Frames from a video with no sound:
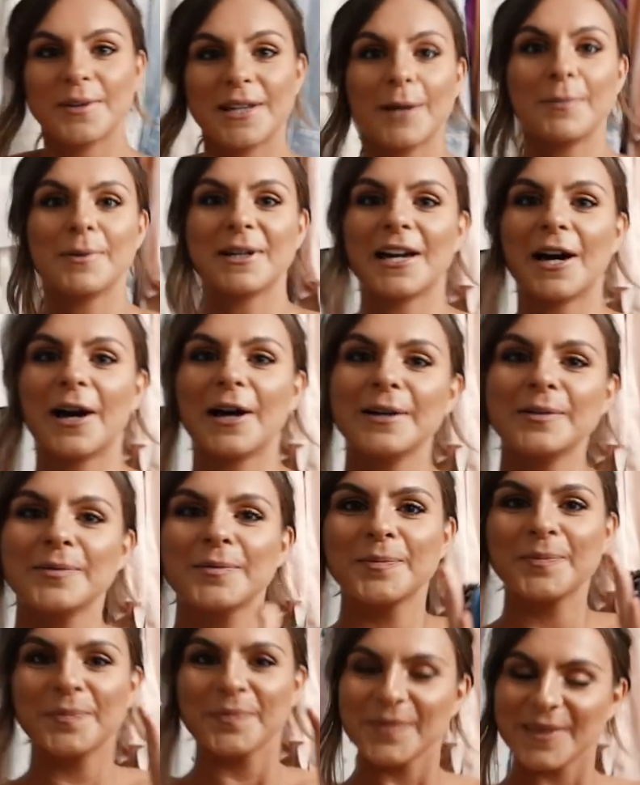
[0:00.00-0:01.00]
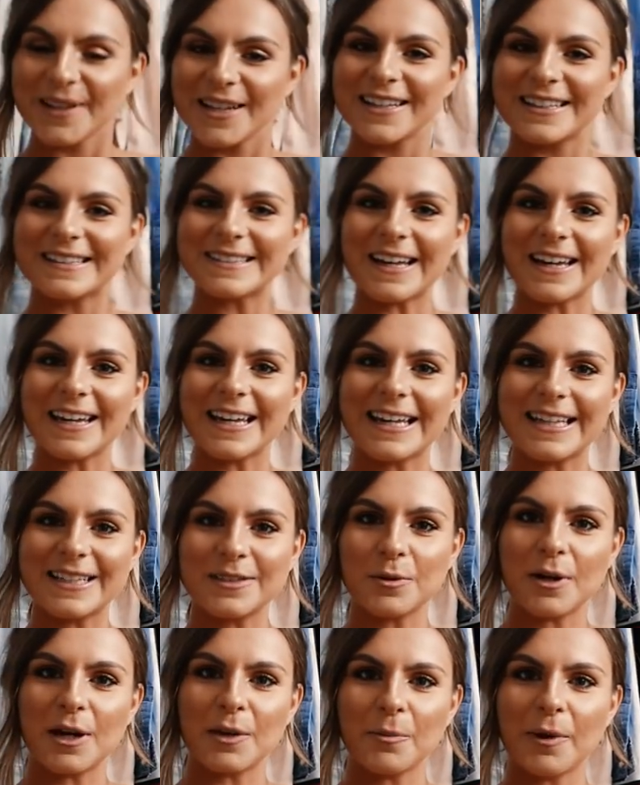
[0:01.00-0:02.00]
Well, there we go. So here's
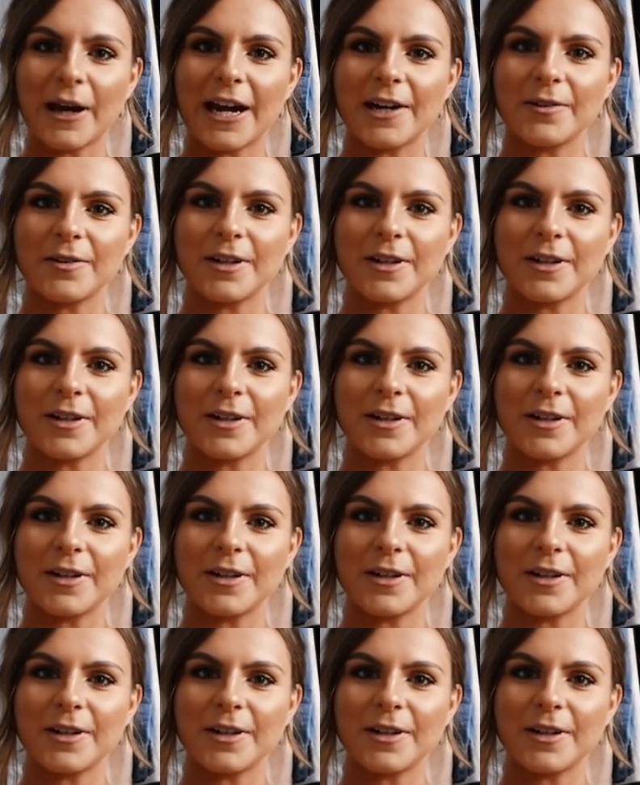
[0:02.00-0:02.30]
what I'm wearing.